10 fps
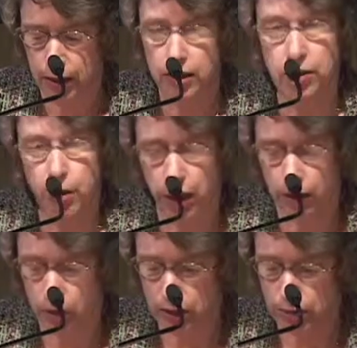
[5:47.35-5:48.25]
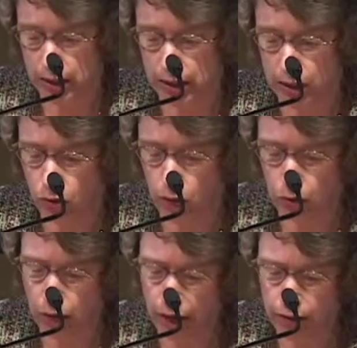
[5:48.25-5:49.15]
Its spine was missing, or
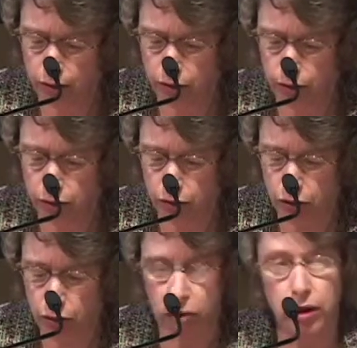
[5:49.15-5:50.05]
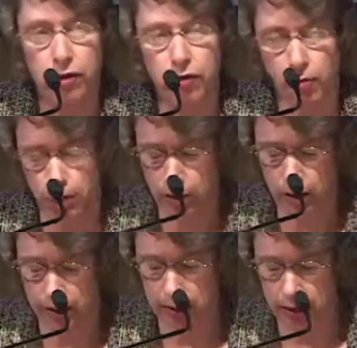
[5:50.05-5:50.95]
rather protruded from
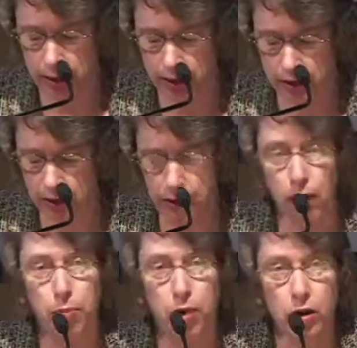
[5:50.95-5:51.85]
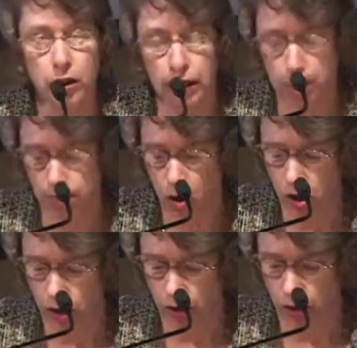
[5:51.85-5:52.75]
amongst the leaves like a bulky
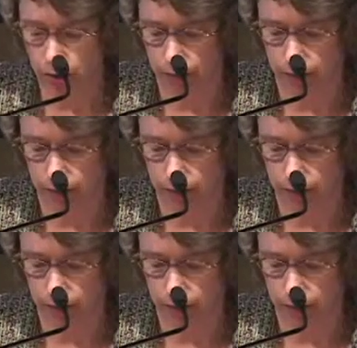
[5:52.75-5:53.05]
marker.